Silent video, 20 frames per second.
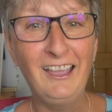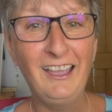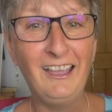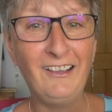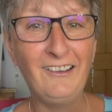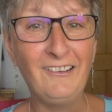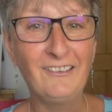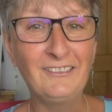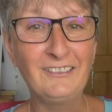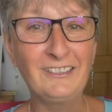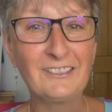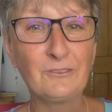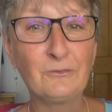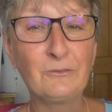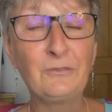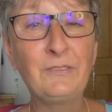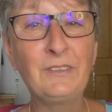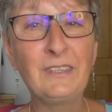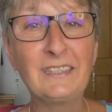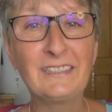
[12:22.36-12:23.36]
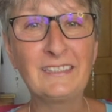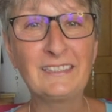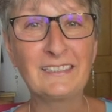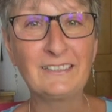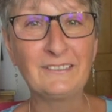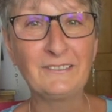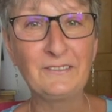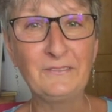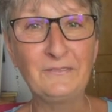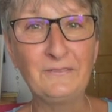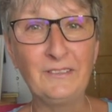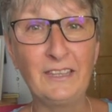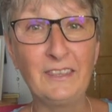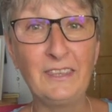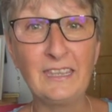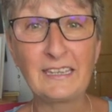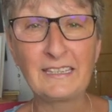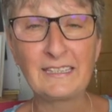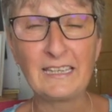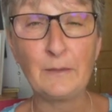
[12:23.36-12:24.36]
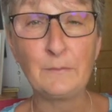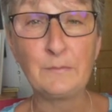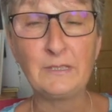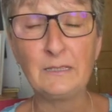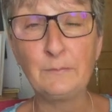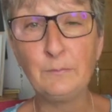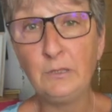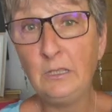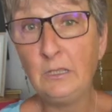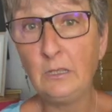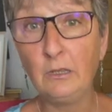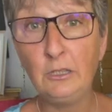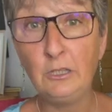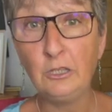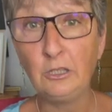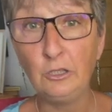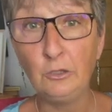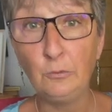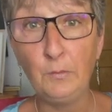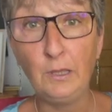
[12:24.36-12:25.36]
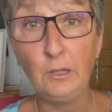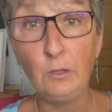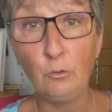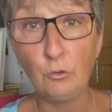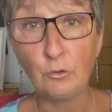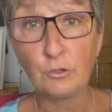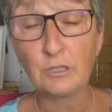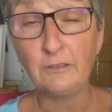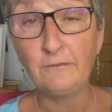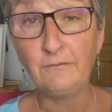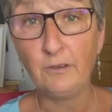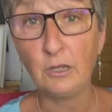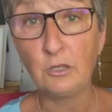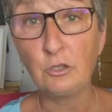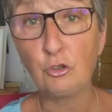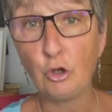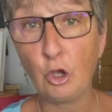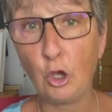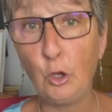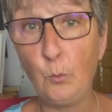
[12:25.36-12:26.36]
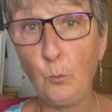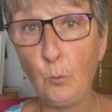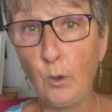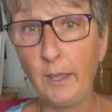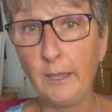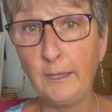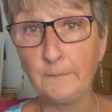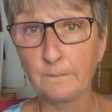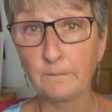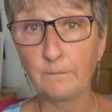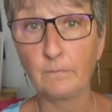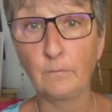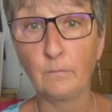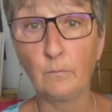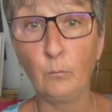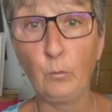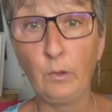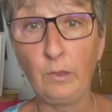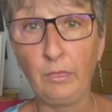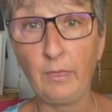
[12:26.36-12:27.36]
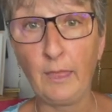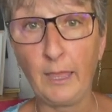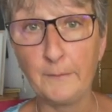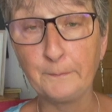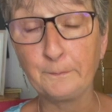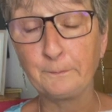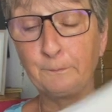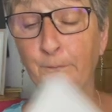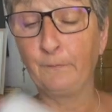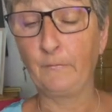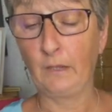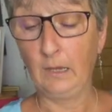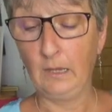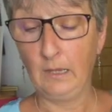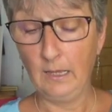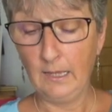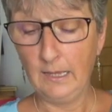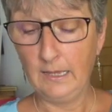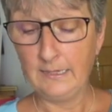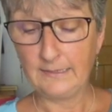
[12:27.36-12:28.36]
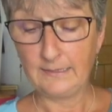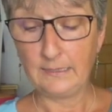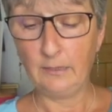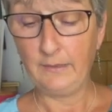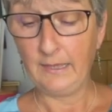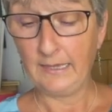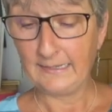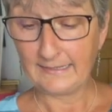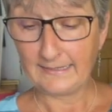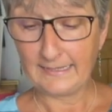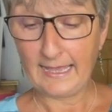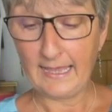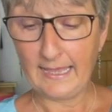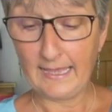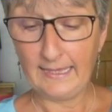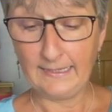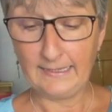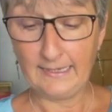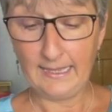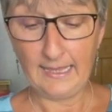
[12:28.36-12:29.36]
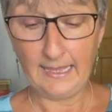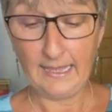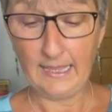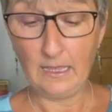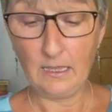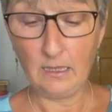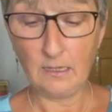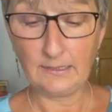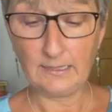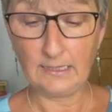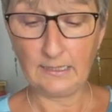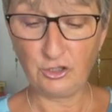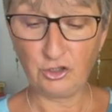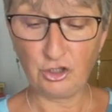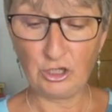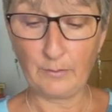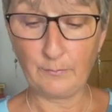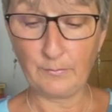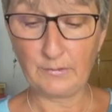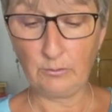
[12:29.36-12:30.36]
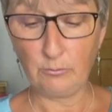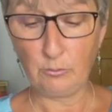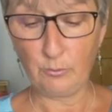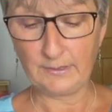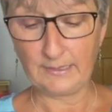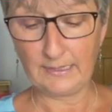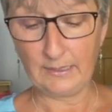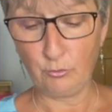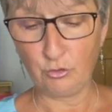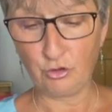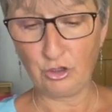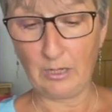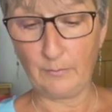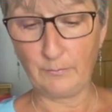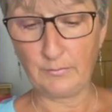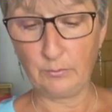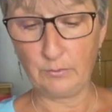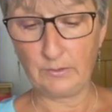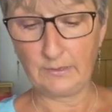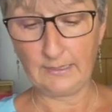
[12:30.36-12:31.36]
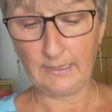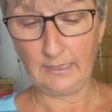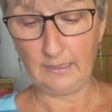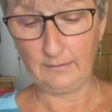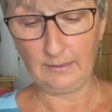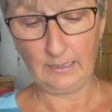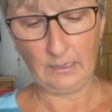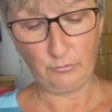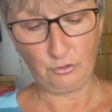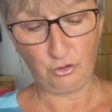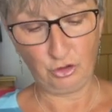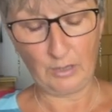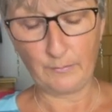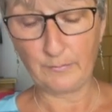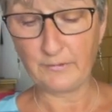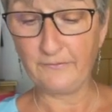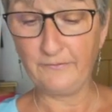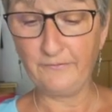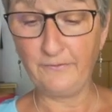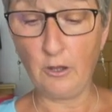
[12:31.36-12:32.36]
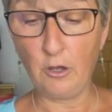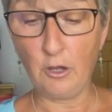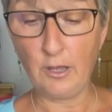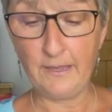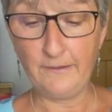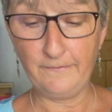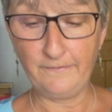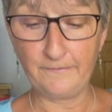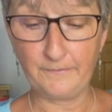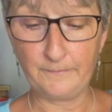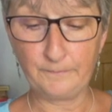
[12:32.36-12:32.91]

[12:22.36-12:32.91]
on sort of the accepted. But you may also find your own way with that. So there's that in here. So that's chapter. What was that? What chapter was that? That was chapter 5.